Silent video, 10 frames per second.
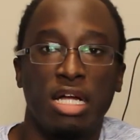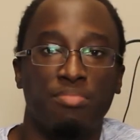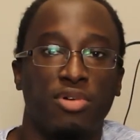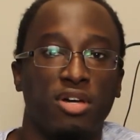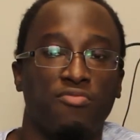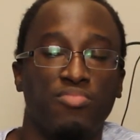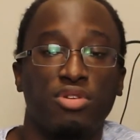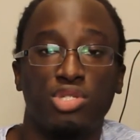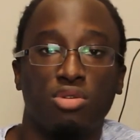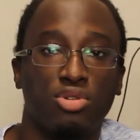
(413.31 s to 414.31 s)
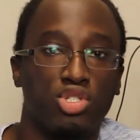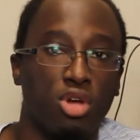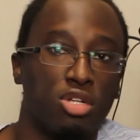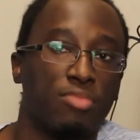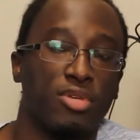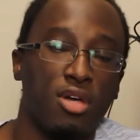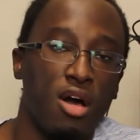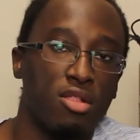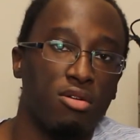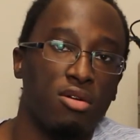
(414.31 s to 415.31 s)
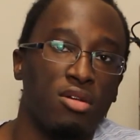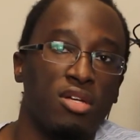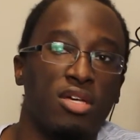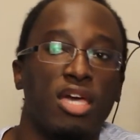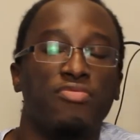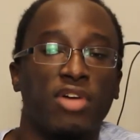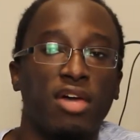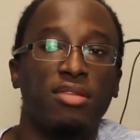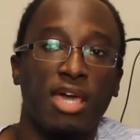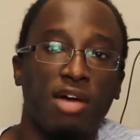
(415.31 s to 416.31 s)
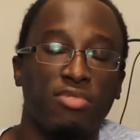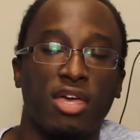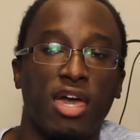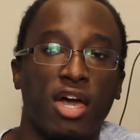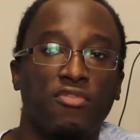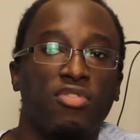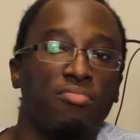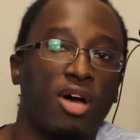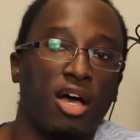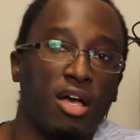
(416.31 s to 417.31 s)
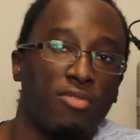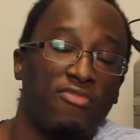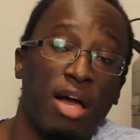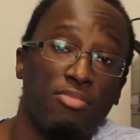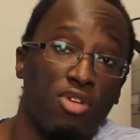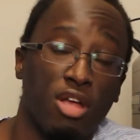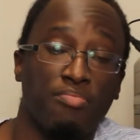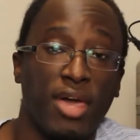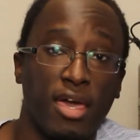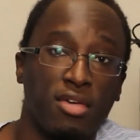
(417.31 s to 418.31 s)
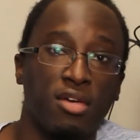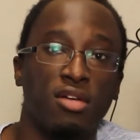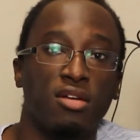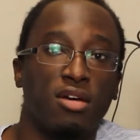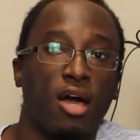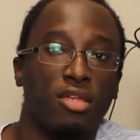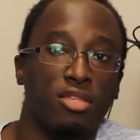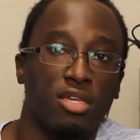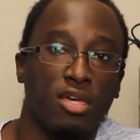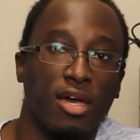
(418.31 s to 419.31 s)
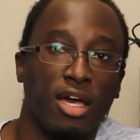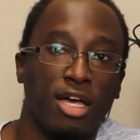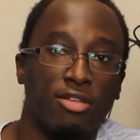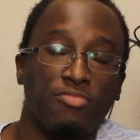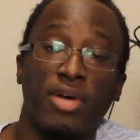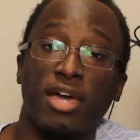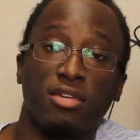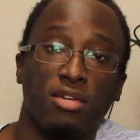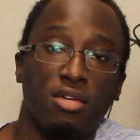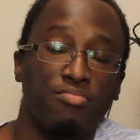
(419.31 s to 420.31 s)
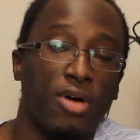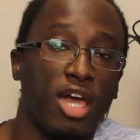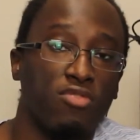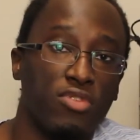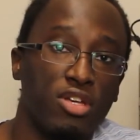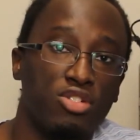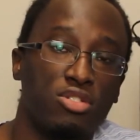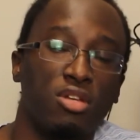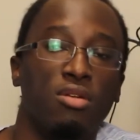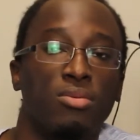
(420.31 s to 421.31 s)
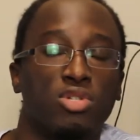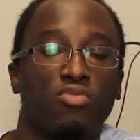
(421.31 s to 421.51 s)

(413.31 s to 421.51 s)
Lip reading: But Mucus goes to charge up the collar, and then now we have Flapnrock back on the back in Pine Ridge. So the